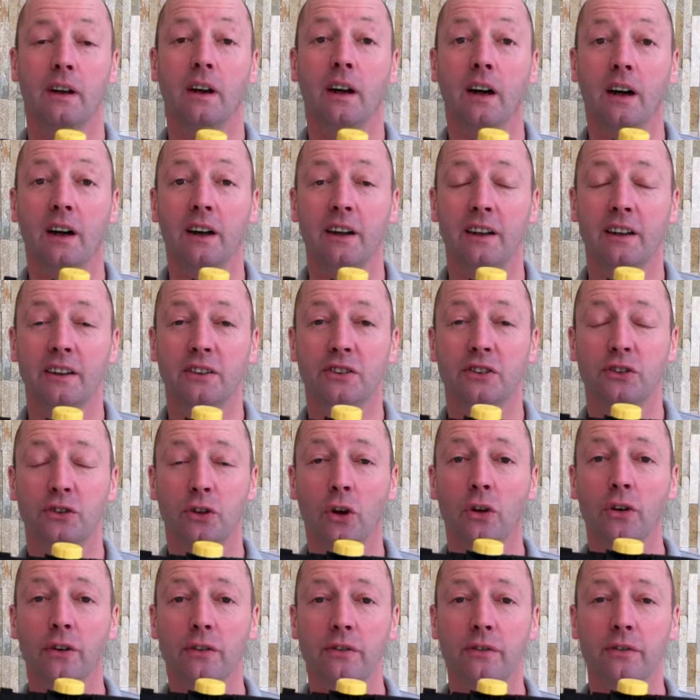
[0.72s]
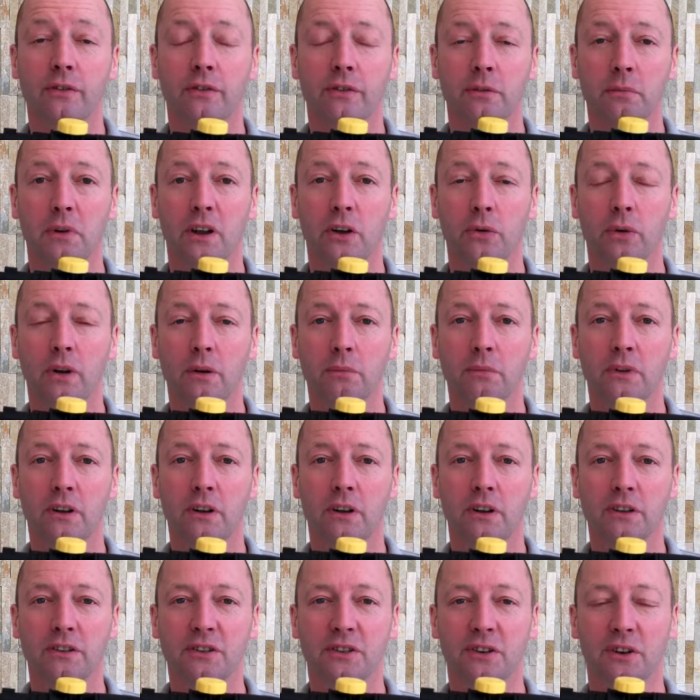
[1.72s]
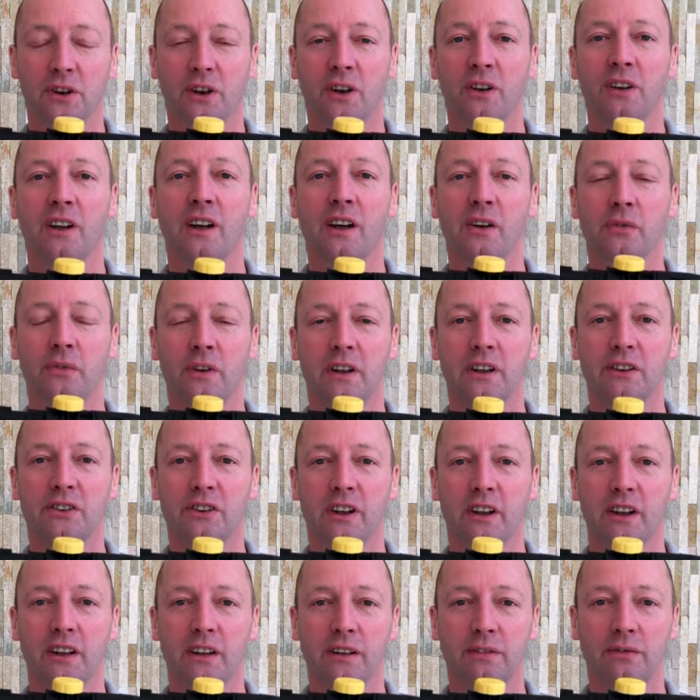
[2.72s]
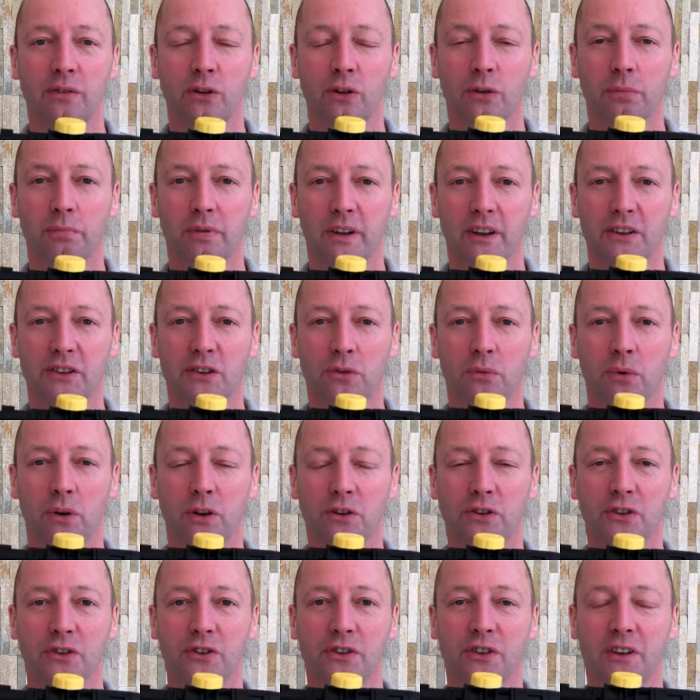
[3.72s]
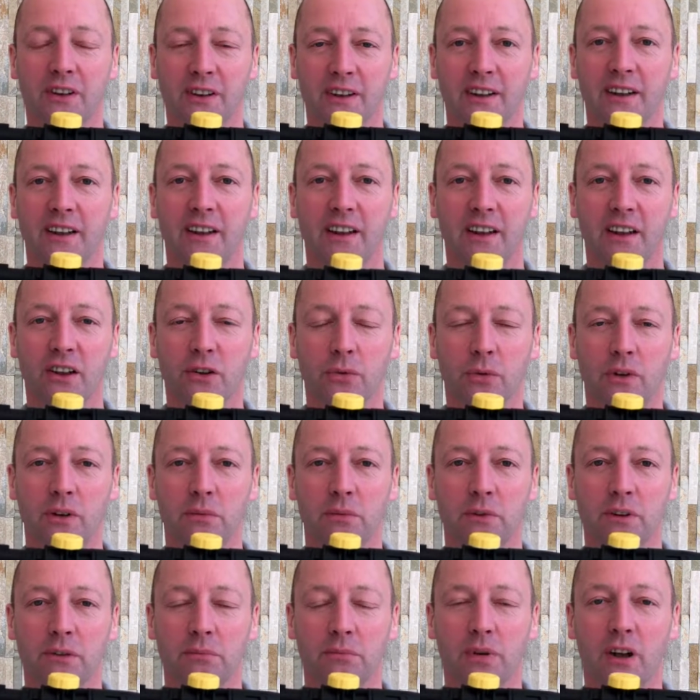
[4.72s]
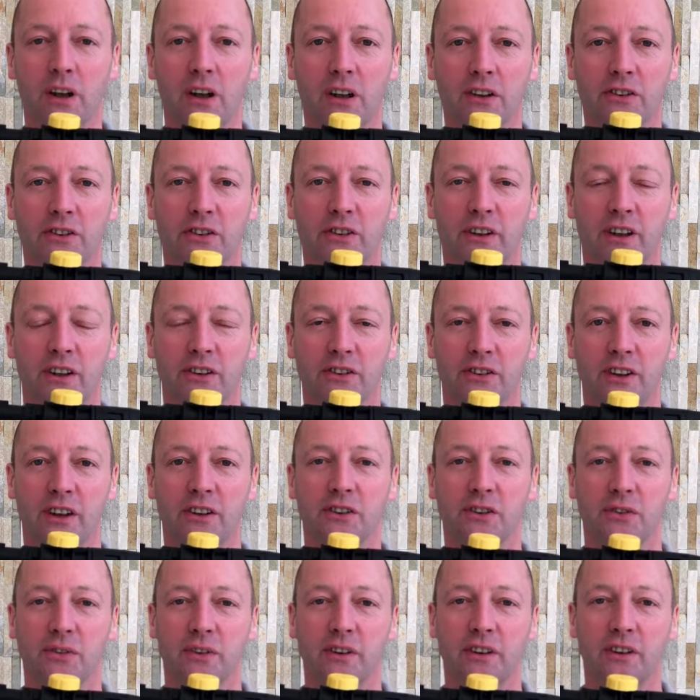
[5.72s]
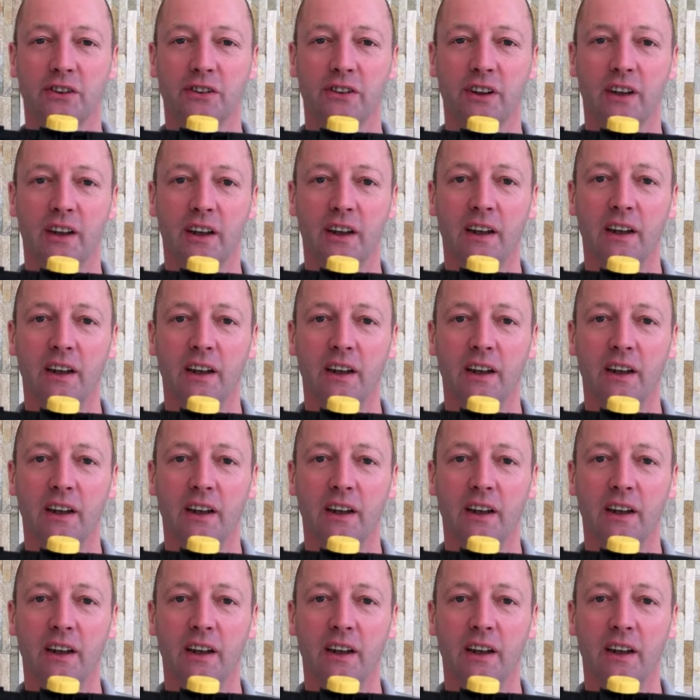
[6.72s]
Hi, it's Jonathan from Equipmart, your online retailer for pressure washers, cleaning equipment, parts and accessories.